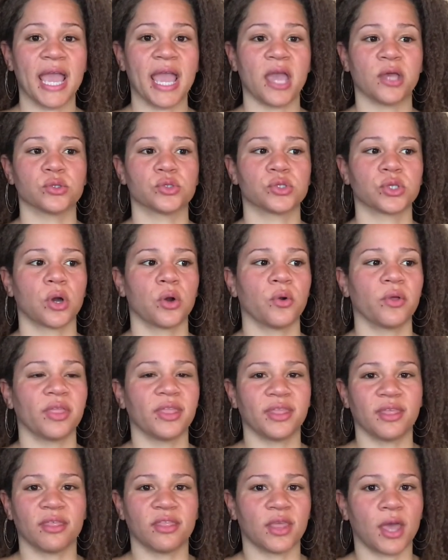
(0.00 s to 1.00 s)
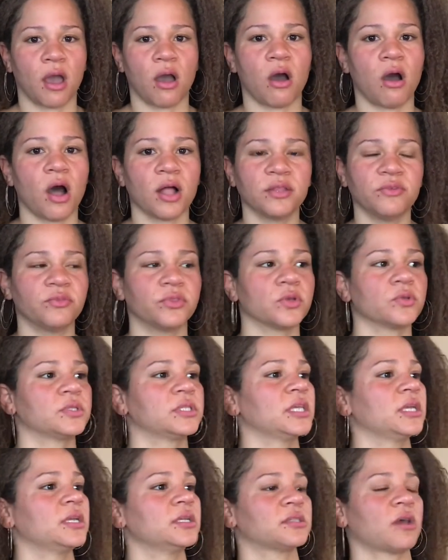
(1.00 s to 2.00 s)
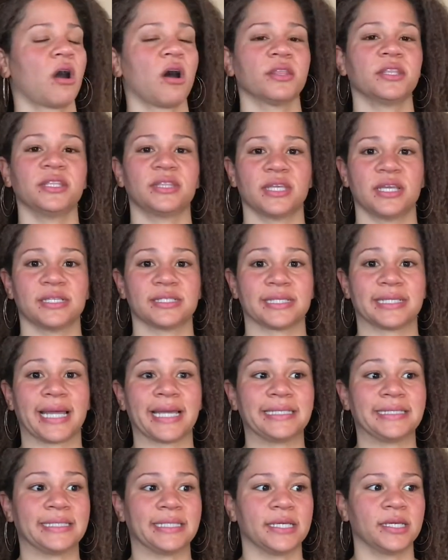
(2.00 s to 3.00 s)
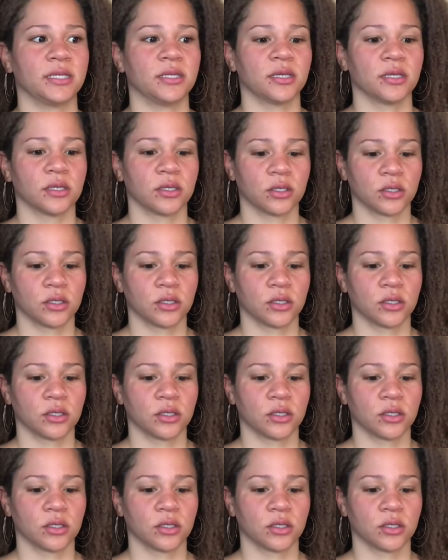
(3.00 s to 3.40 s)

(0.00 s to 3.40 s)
And so all of those things, all the things that I did,